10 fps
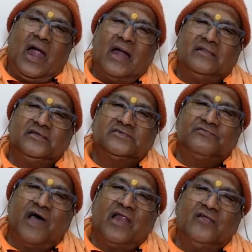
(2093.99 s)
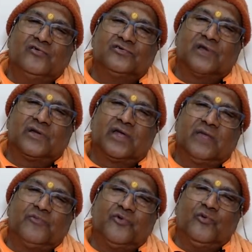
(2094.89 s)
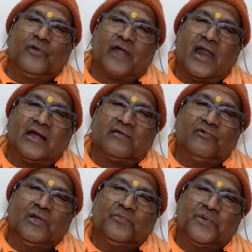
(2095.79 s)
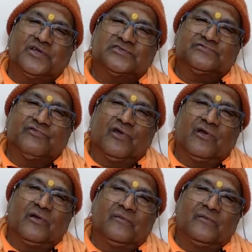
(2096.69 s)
And these values keep you relatively peaceful.